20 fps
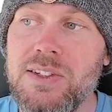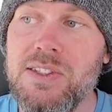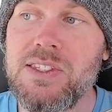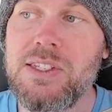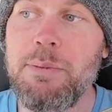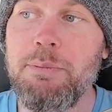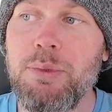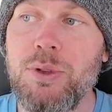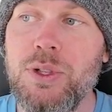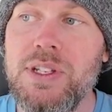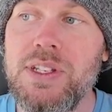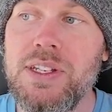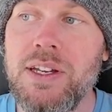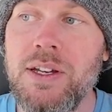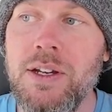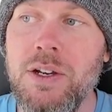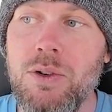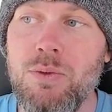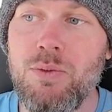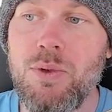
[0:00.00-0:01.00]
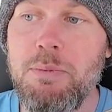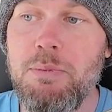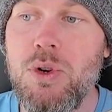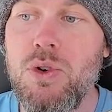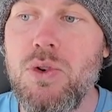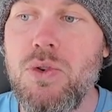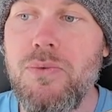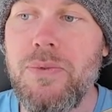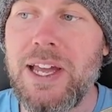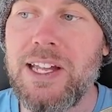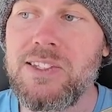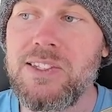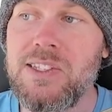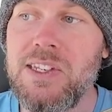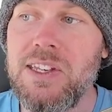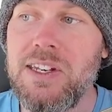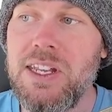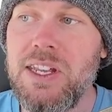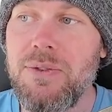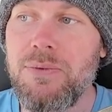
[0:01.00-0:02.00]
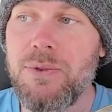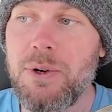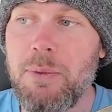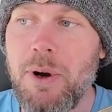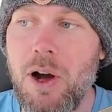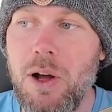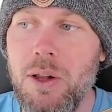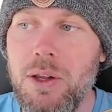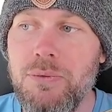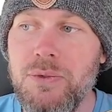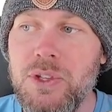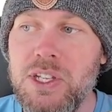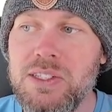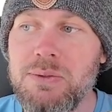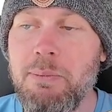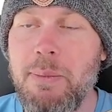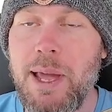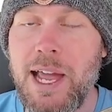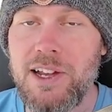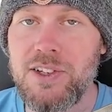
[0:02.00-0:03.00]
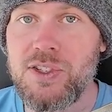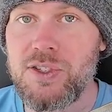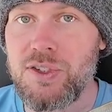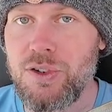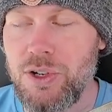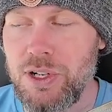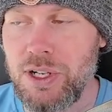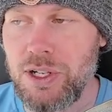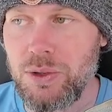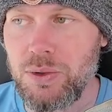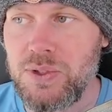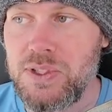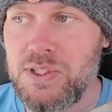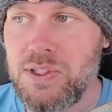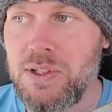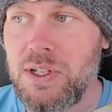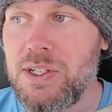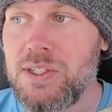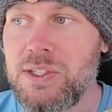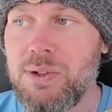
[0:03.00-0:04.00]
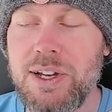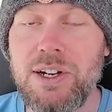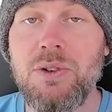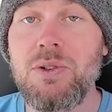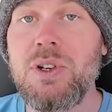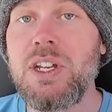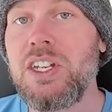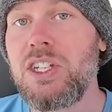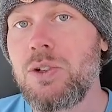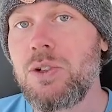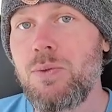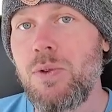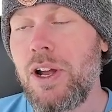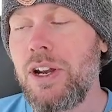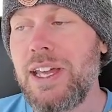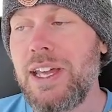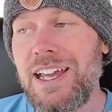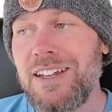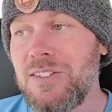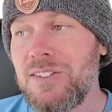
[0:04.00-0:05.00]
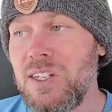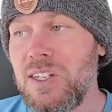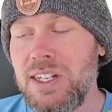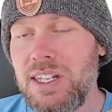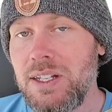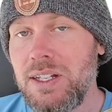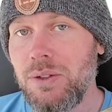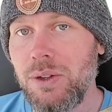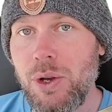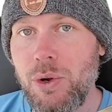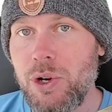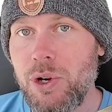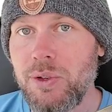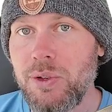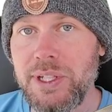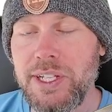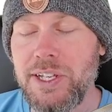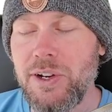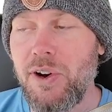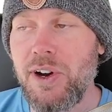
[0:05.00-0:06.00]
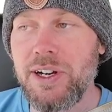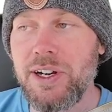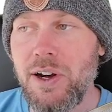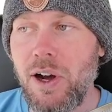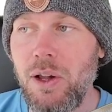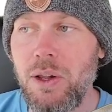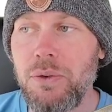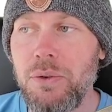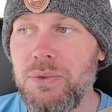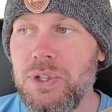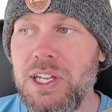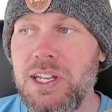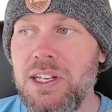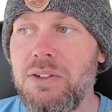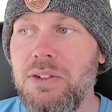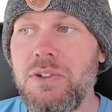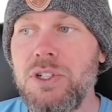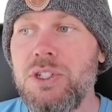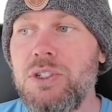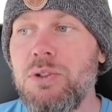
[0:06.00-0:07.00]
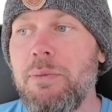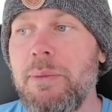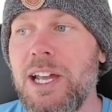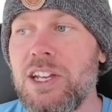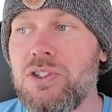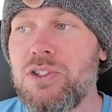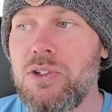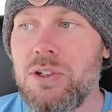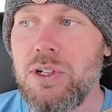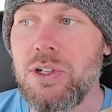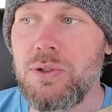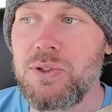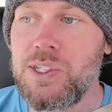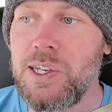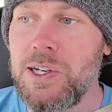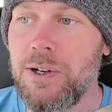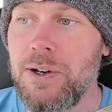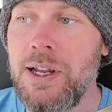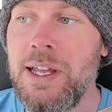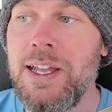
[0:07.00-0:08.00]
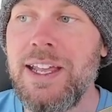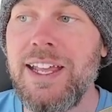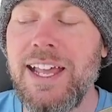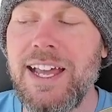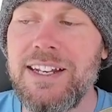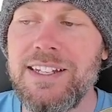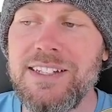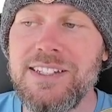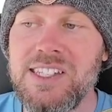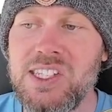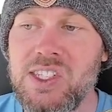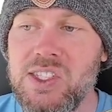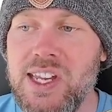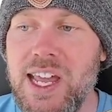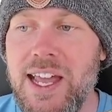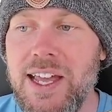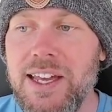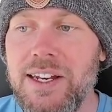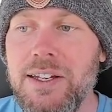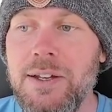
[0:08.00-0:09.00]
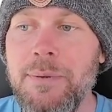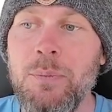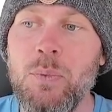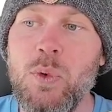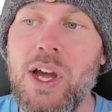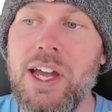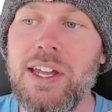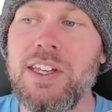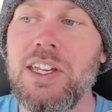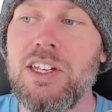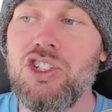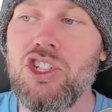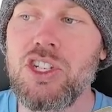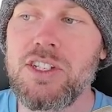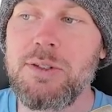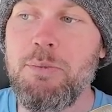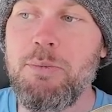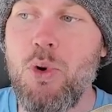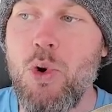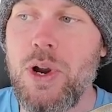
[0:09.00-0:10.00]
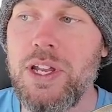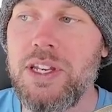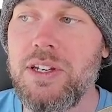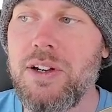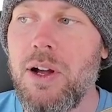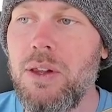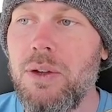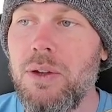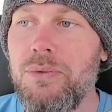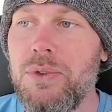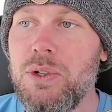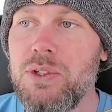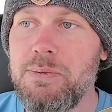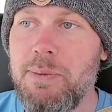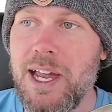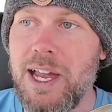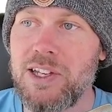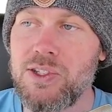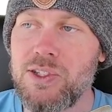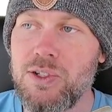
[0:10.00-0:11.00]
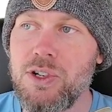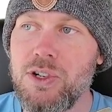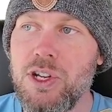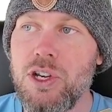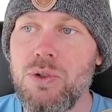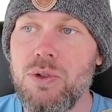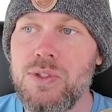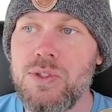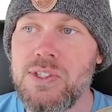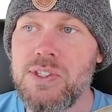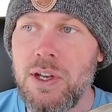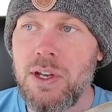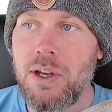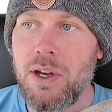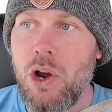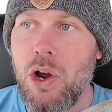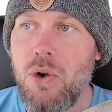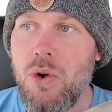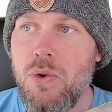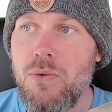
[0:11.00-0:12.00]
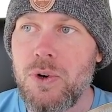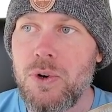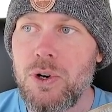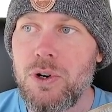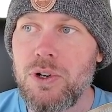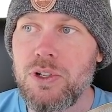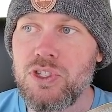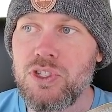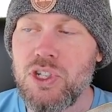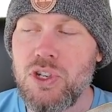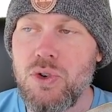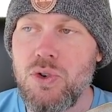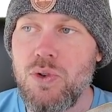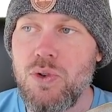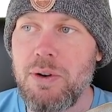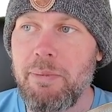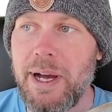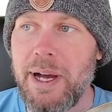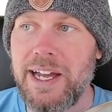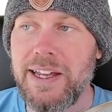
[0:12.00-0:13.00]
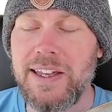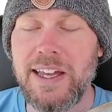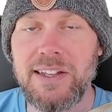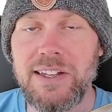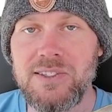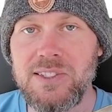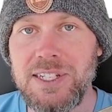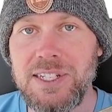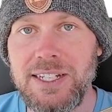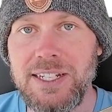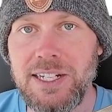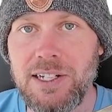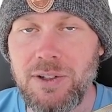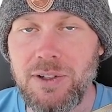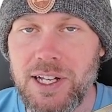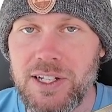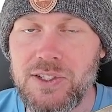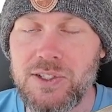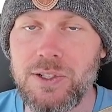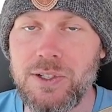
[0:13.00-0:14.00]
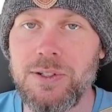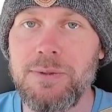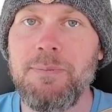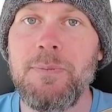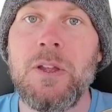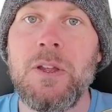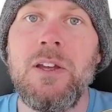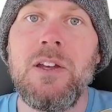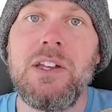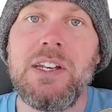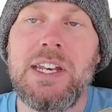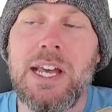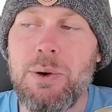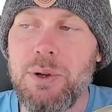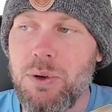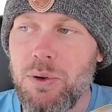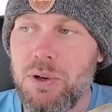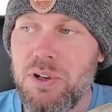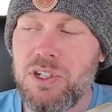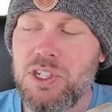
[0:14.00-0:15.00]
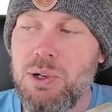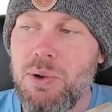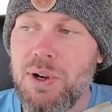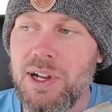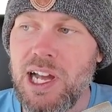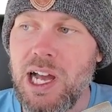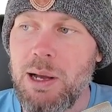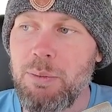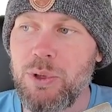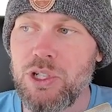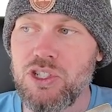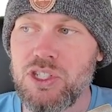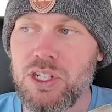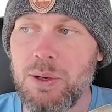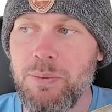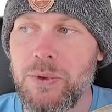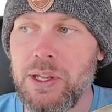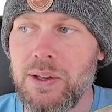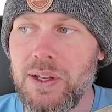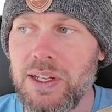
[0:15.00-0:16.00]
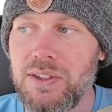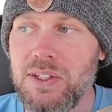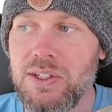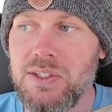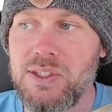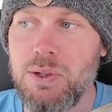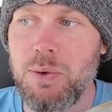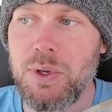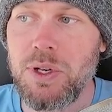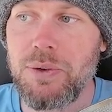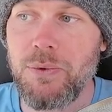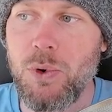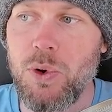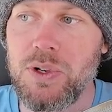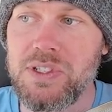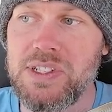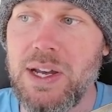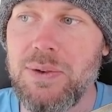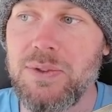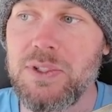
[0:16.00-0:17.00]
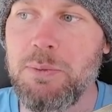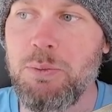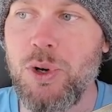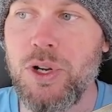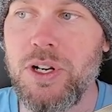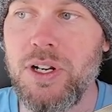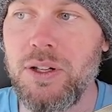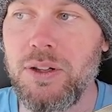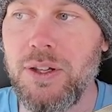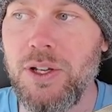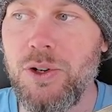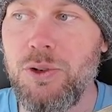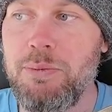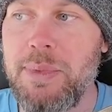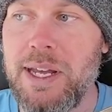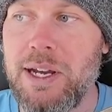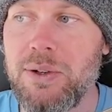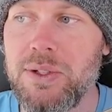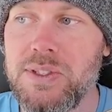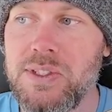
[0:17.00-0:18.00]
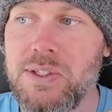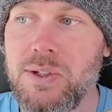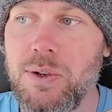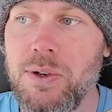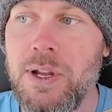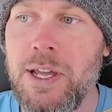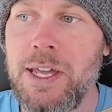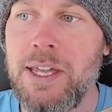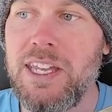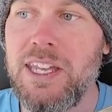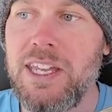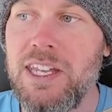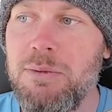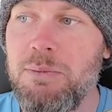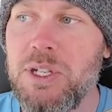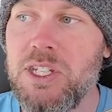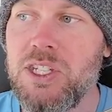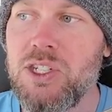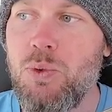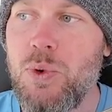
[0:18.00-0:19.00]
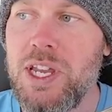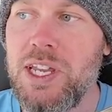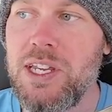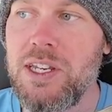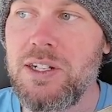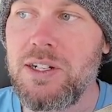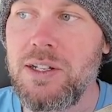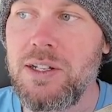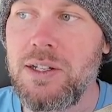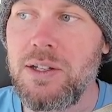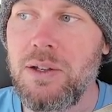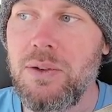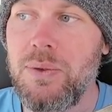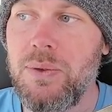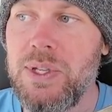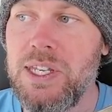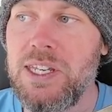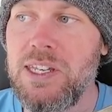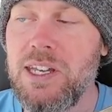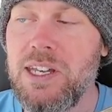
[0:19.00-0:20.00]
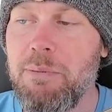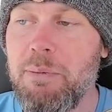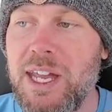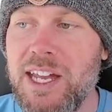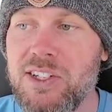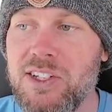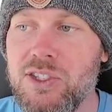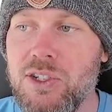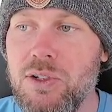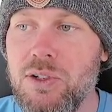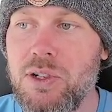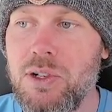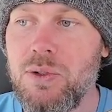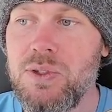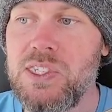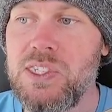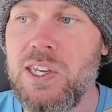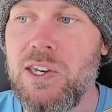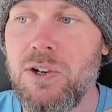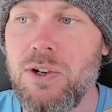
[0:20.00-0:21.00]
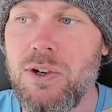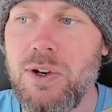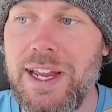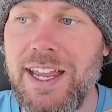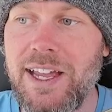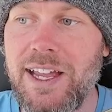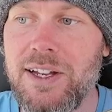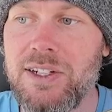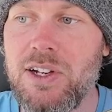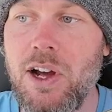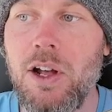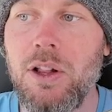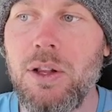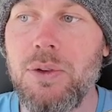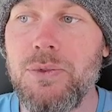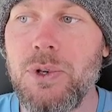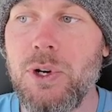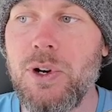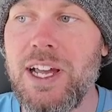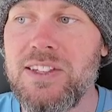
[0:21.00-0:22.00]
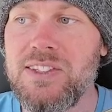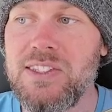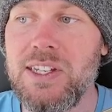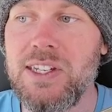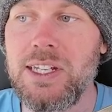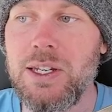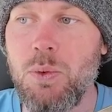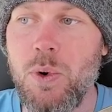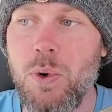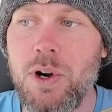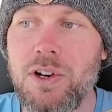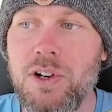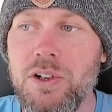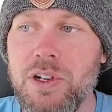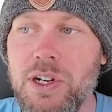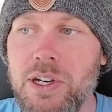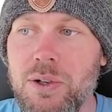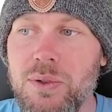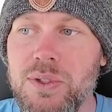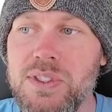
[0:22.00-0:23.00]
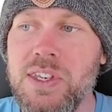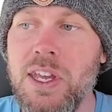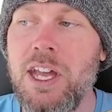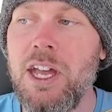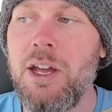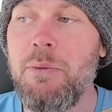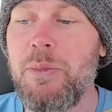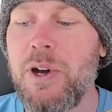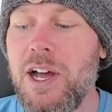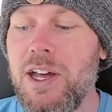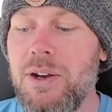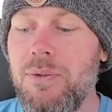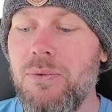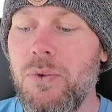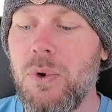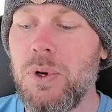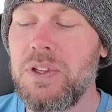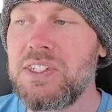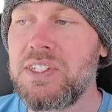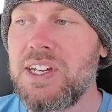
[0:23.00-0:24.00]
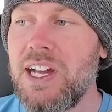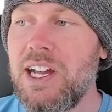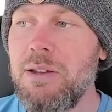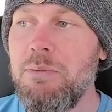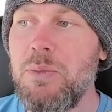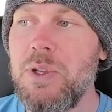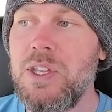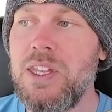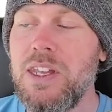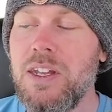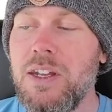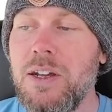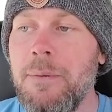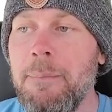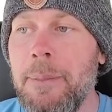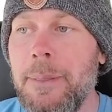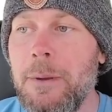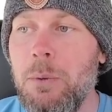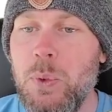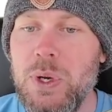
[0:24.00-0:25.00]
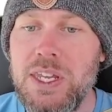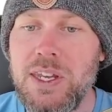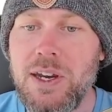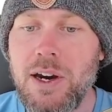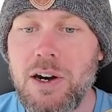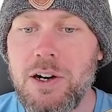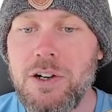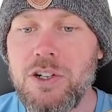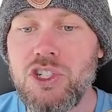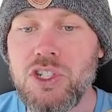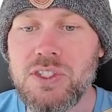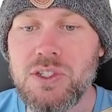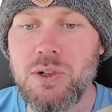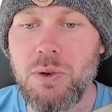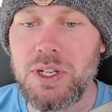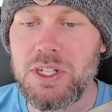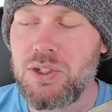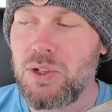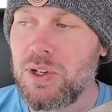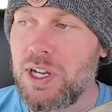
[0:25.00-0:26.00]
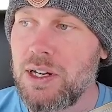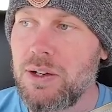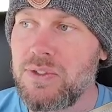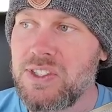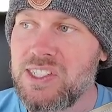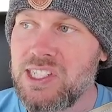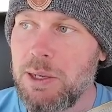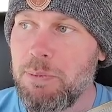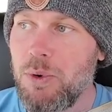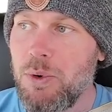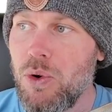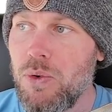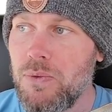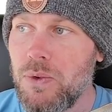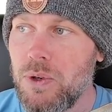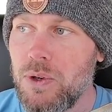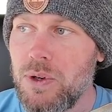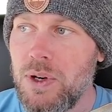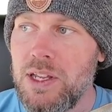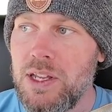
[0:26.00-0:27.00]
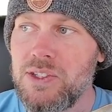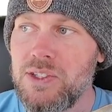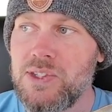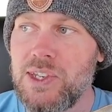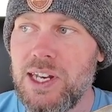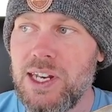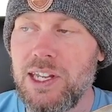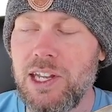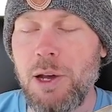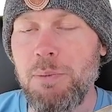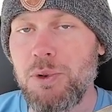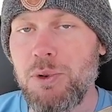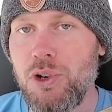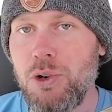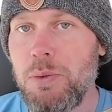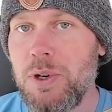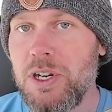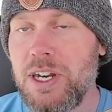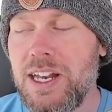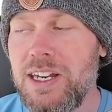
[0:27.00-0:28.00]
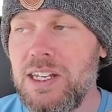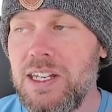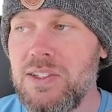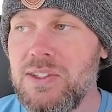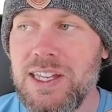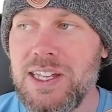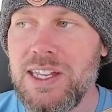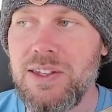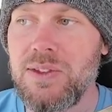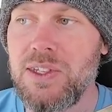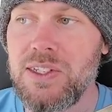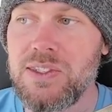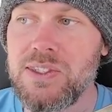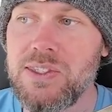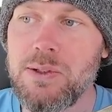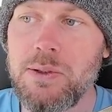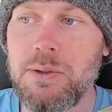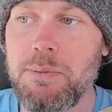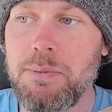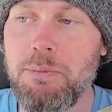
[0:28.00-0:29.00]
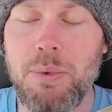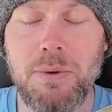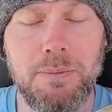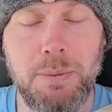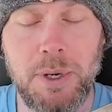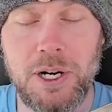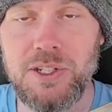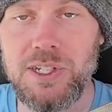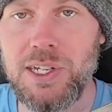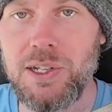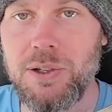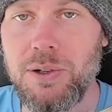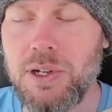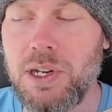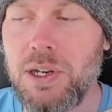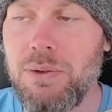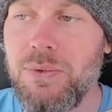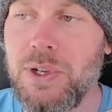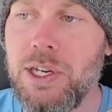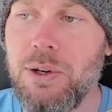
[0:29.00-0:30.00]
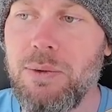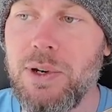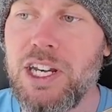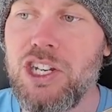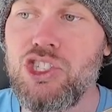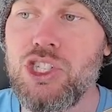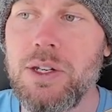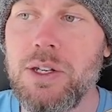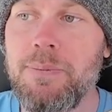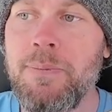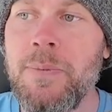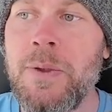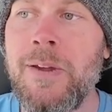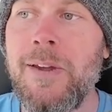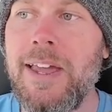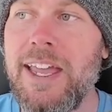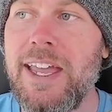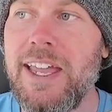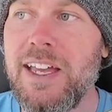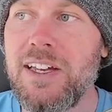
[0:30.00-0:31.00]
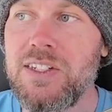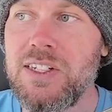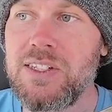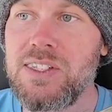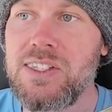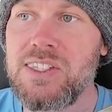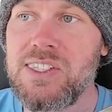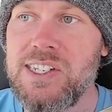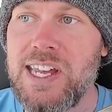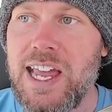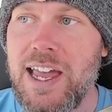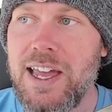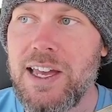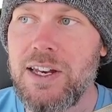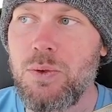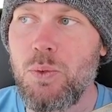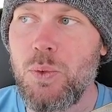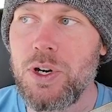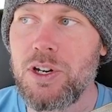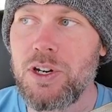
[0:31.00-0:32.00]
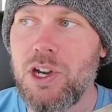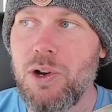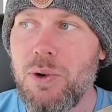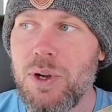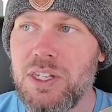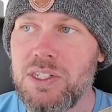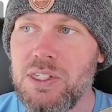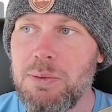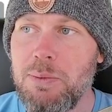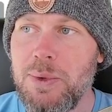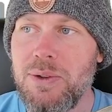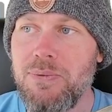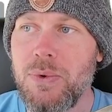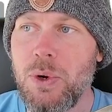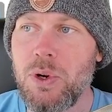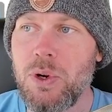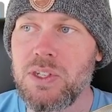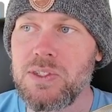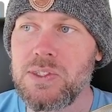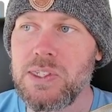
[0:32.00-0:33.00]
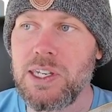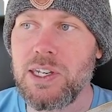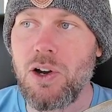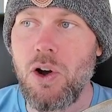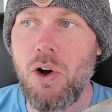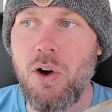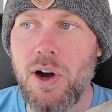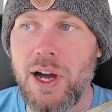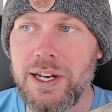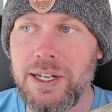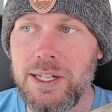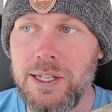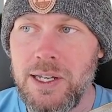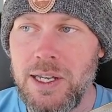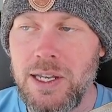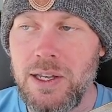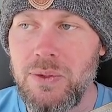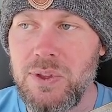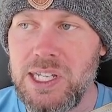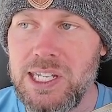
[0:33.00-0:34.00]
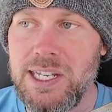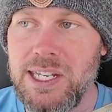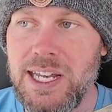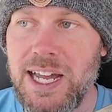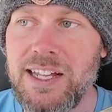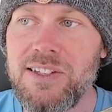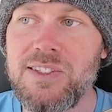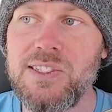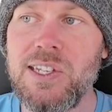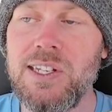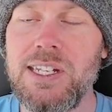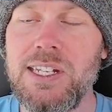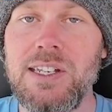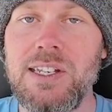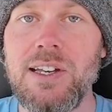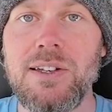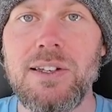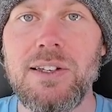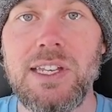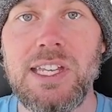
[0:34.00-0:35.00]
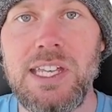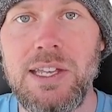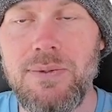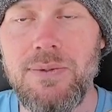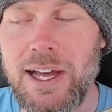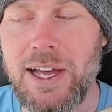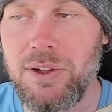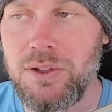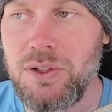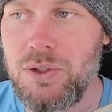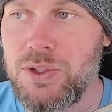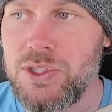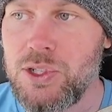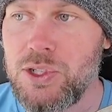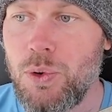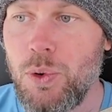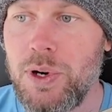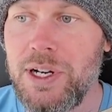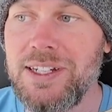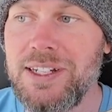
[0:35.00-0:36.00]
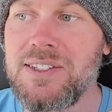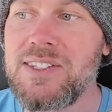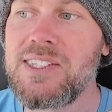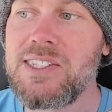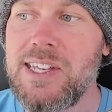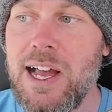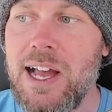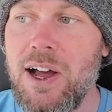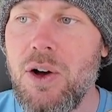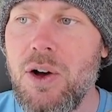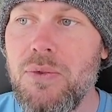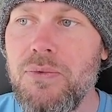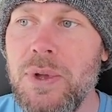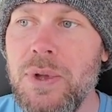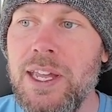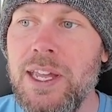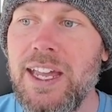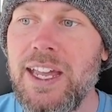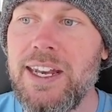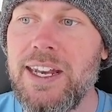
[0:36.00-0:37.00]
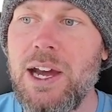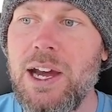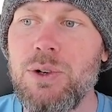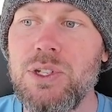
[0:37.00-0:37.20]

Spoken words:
simply remove etcd from all of these master nodes. So I don't need to run etcd locally on all of the individual master nodes here. And instead, I can just point all of those master nodes over to my etcd cluster. Now, in order to accomplish something like this, you would, of course, have to put a load balancer in between the master nodes here and all of your etcd worker nodes. But for the time being, we are just going to kind of skip over setting up Kubernetes in this particular configuration And instead, we're going to be focusing on the etcd key value store itself and how